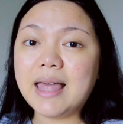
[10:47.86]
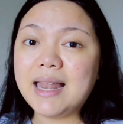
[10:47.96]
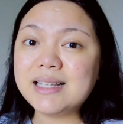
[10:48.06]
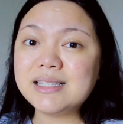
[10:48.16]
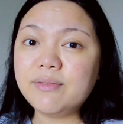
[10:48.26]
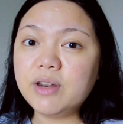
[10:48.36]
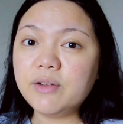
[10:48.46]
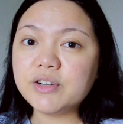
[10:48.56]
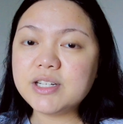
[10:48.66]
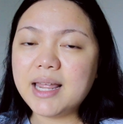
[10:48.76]
that is the
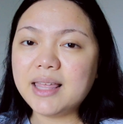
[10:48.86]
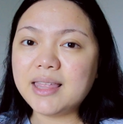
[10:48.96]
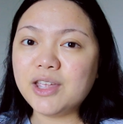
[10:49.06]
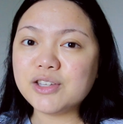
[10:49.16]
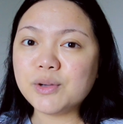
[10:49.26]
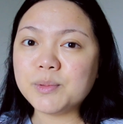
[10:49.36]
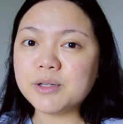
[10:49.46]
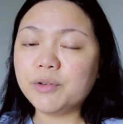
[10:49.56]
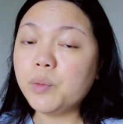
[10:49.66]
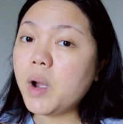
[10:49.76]
video for today. Thank you so much
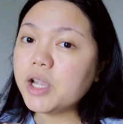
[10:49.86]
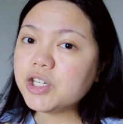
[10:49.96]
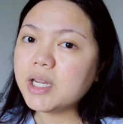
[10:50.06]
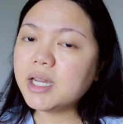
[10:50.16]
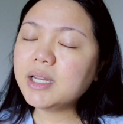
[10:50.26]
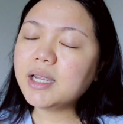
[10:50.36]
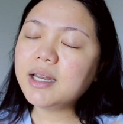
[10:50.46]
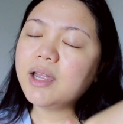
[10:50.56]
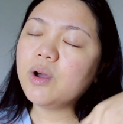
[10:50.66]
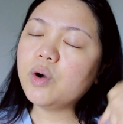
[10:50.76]
for watching,
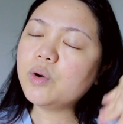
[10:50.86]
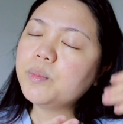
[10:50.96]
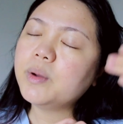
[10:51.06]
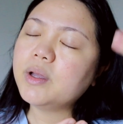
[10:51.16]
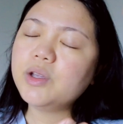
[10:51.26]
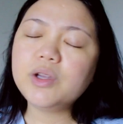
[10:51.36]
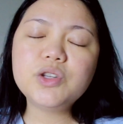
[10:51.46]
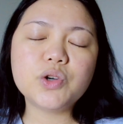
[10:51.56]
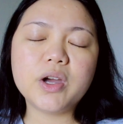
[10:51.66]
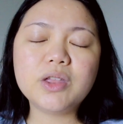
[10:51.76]
and I hope you
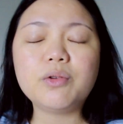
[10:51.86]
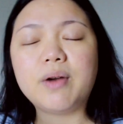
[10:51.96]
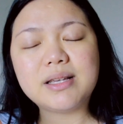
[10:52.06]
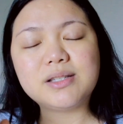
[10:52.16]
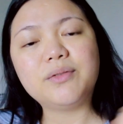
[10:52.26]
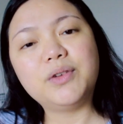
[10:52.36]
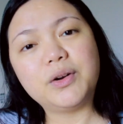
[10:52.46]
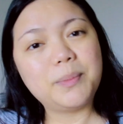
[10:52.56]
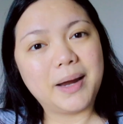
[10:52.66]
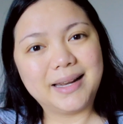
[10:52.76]
enjoy the rest of
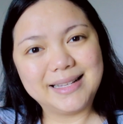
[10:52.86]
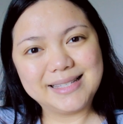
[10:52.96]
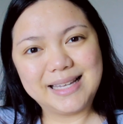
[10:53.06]
your pregnancy.